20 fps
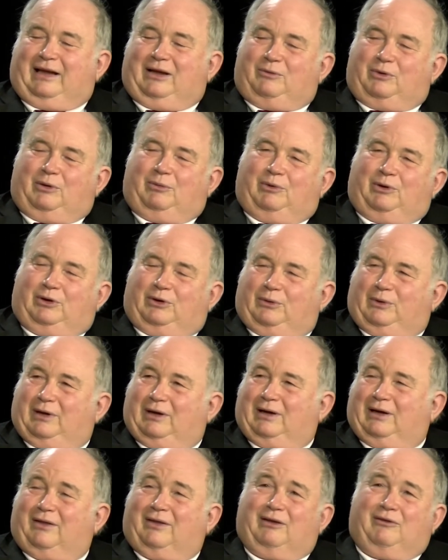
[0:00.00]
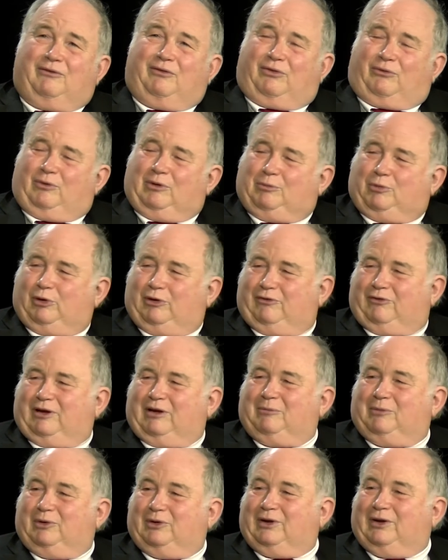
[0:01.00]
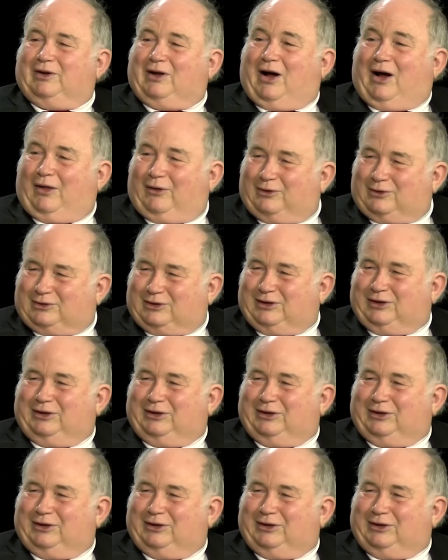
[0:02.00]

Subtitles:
and we were doing, I think, $3.5 million a year.